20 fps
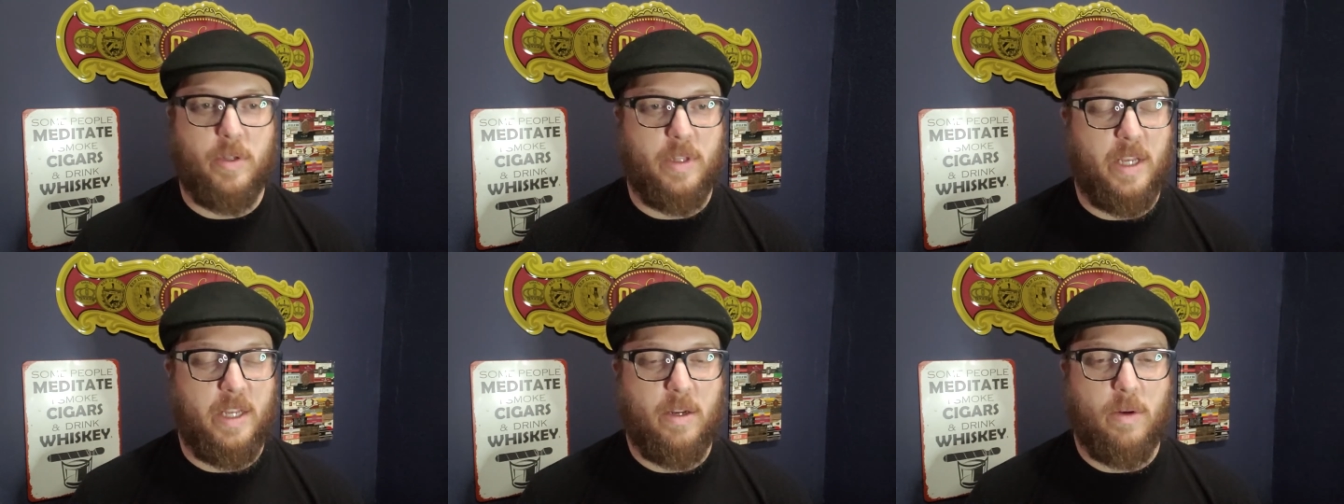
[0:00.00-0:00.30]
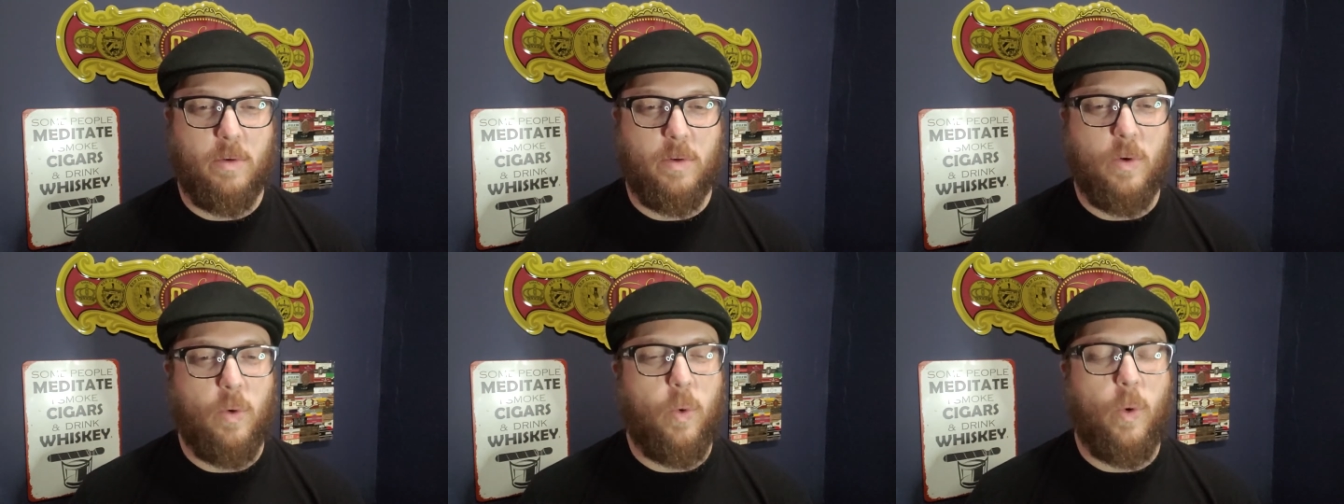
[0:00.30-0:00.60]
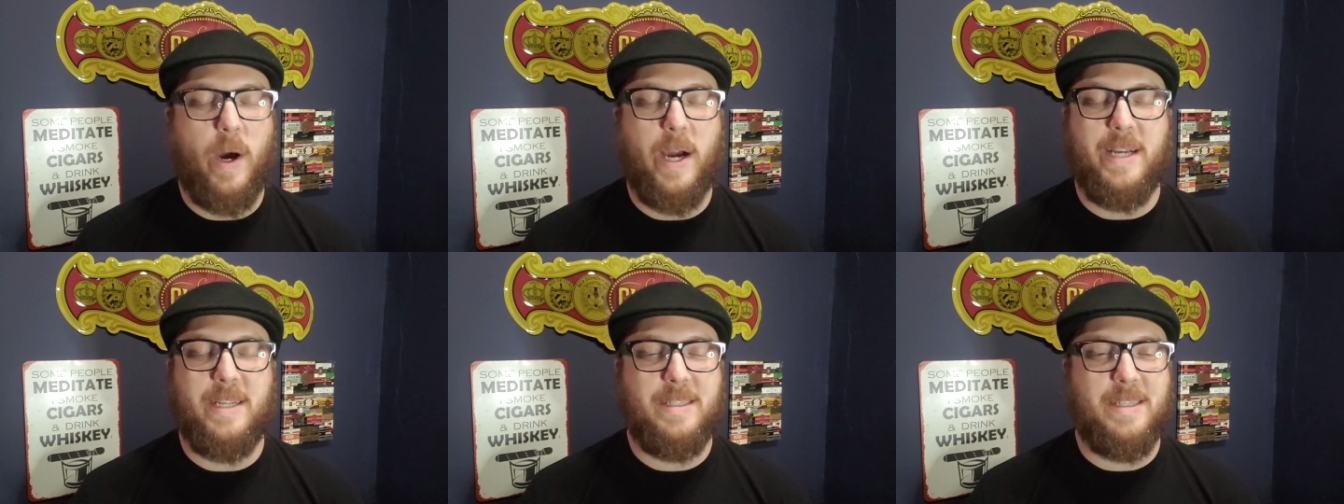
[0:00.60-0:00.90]
They don't
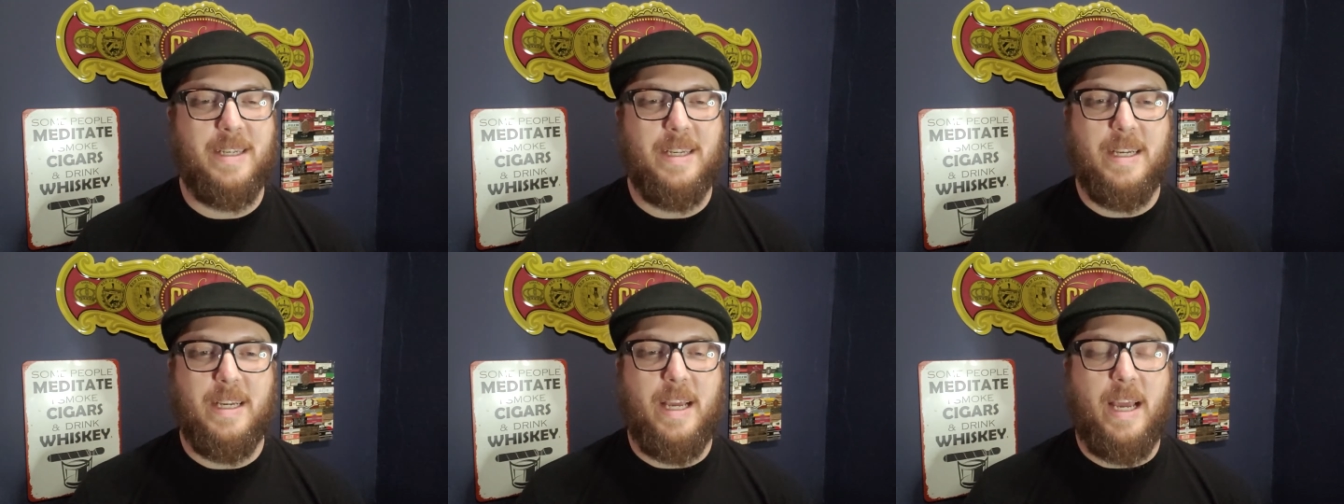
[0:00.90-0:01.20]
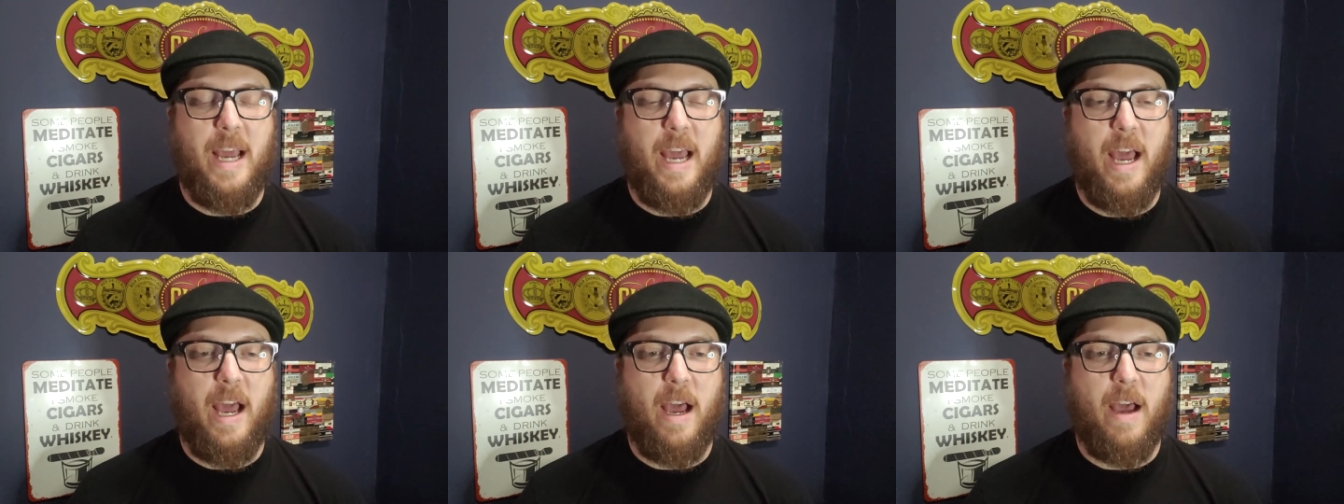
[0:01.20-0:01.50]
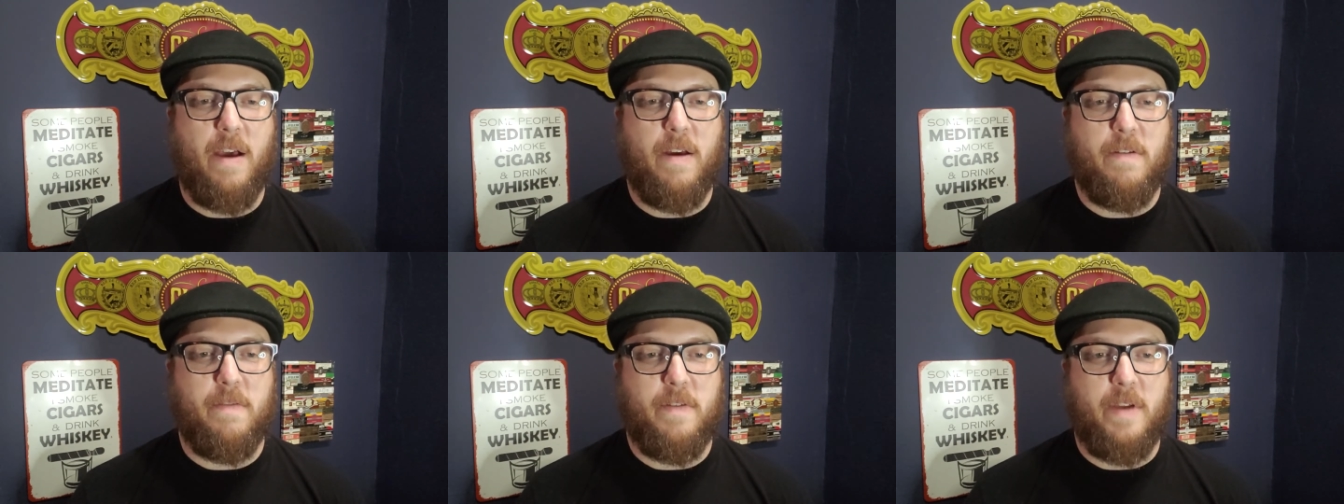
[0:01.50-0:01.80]
quite
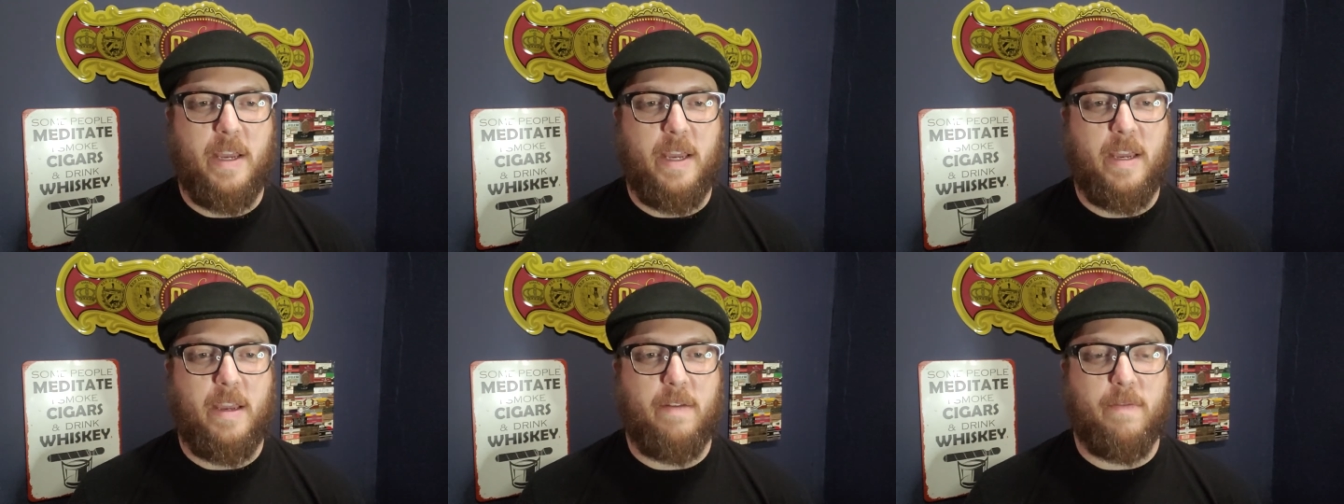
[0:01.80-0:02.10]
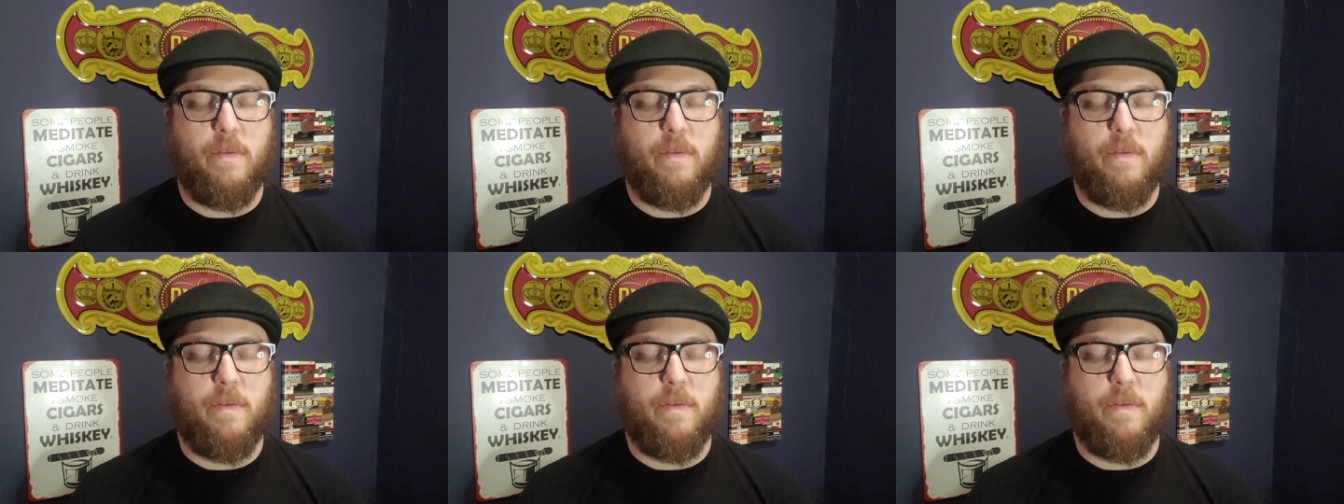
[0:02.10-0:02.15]
have a